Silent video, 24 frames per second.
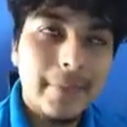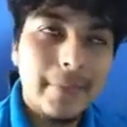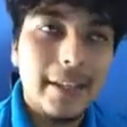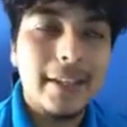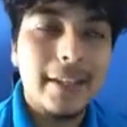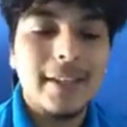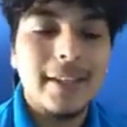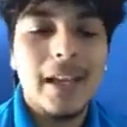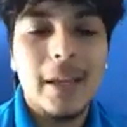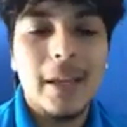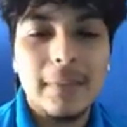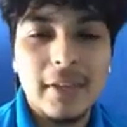
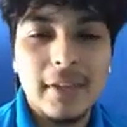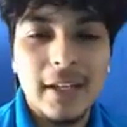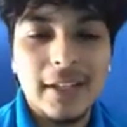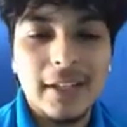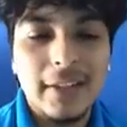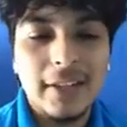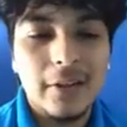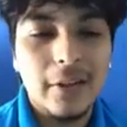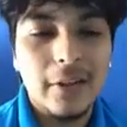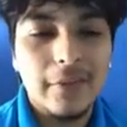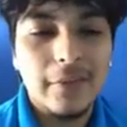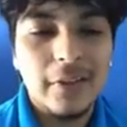in Camden
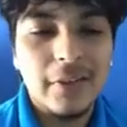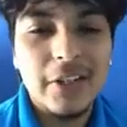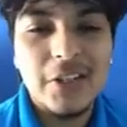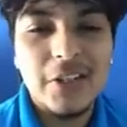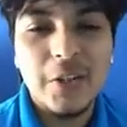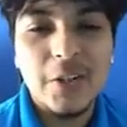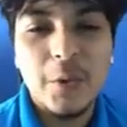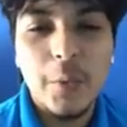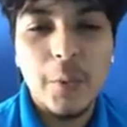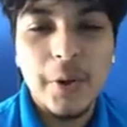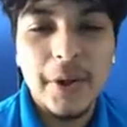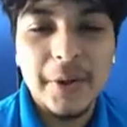at the
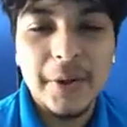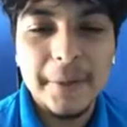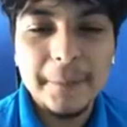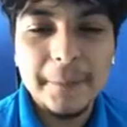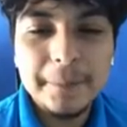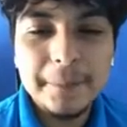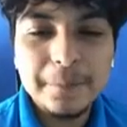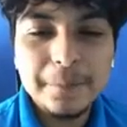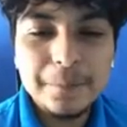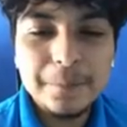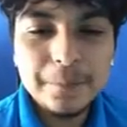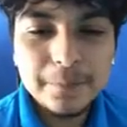Adventure Aquarium.